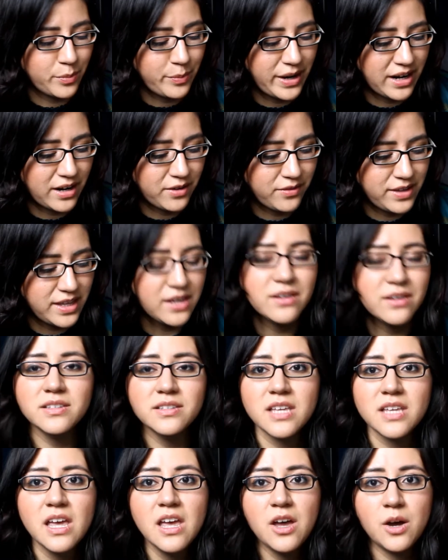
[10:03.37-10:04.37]
pair of
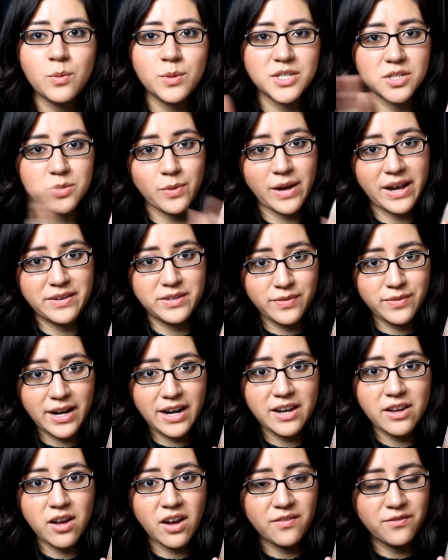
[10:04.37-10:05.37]
heels, which is why I was
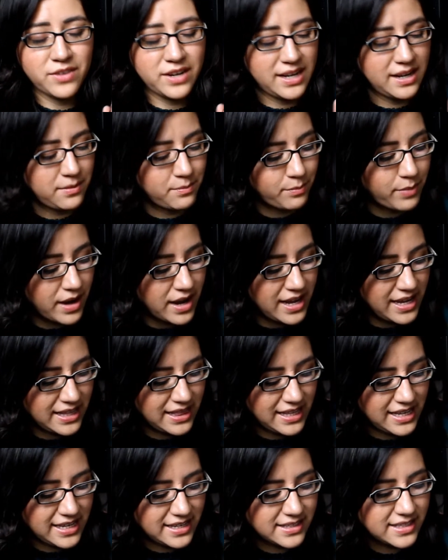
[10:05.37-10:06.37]
very confident in buying
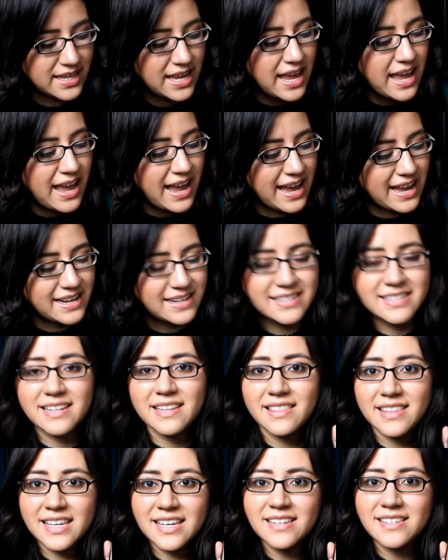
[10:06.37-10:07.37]
these, and
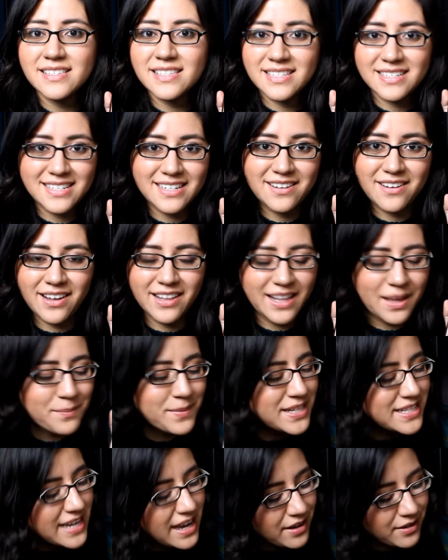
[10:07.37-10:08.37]
these did not let
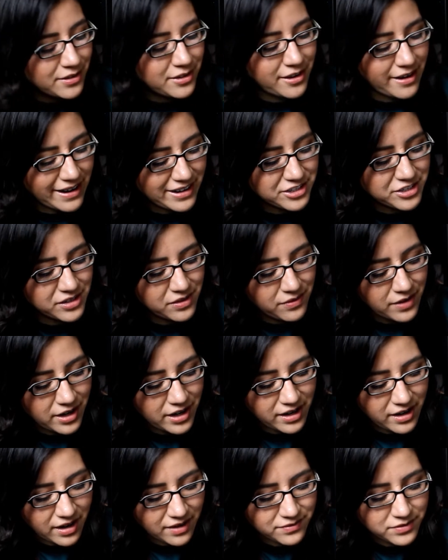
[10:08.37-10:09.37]
me down. They're actually
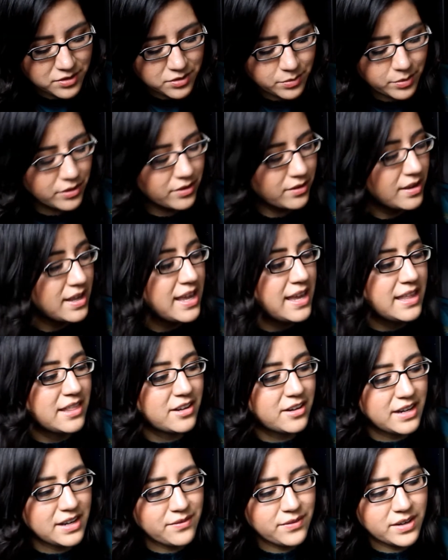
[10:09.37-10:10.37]
very comfortable.
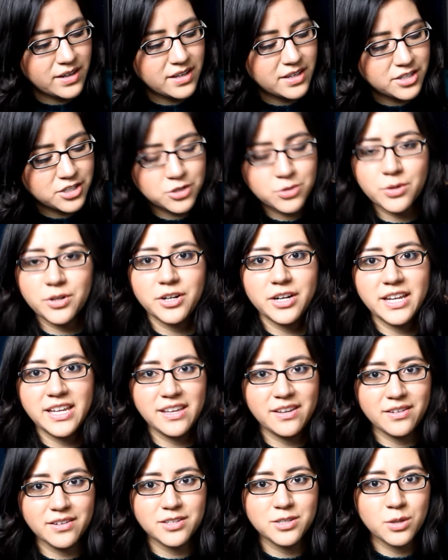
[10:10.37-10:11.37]
They're even a shorter
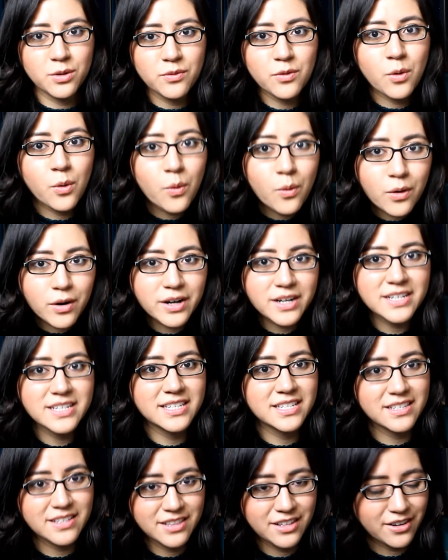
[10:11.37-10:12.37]
heel, so of
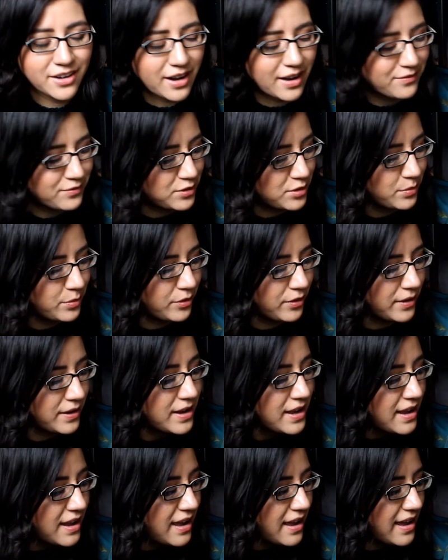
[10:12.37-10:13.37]
course they're comfortable,
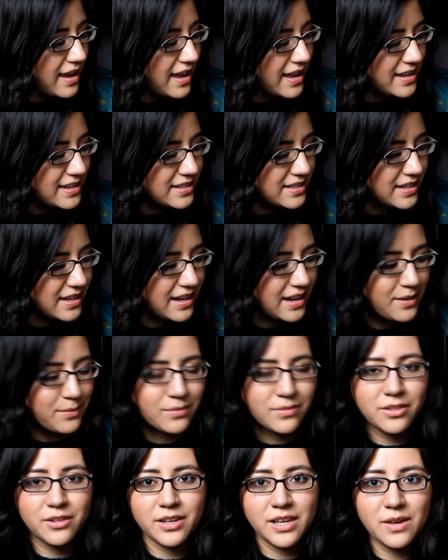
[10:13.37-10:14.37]
and
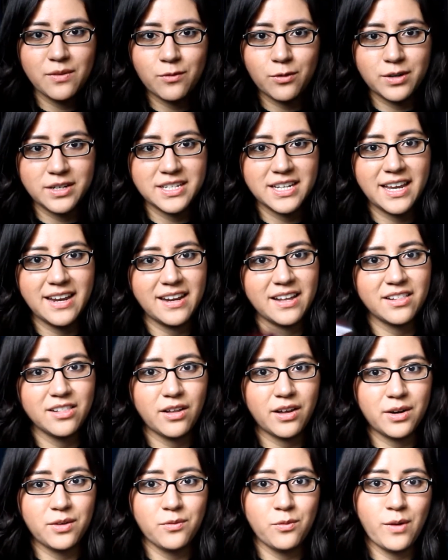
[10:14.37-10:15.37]
I'm looking forwad to getting a
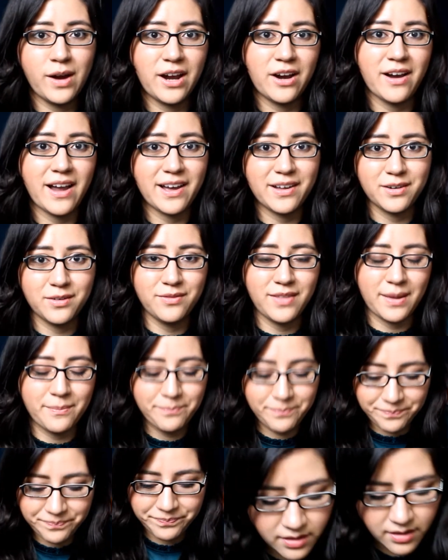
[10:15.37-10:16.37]
lot of wear out of
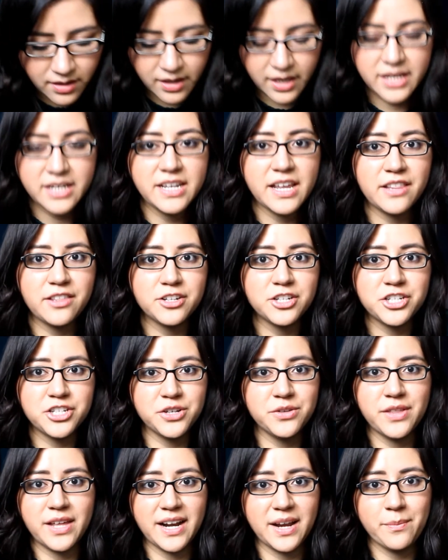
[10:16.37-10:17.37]
them. Another
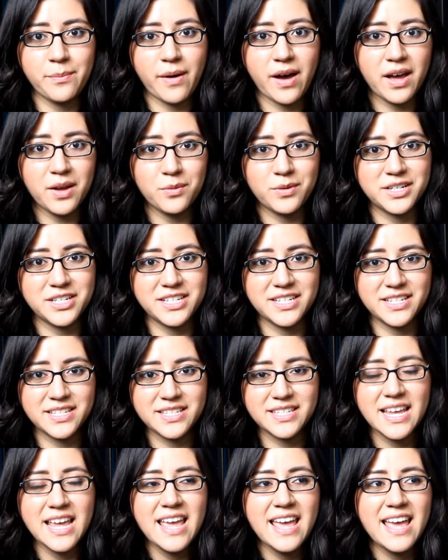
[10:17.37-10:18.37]
shoe that I bought, which is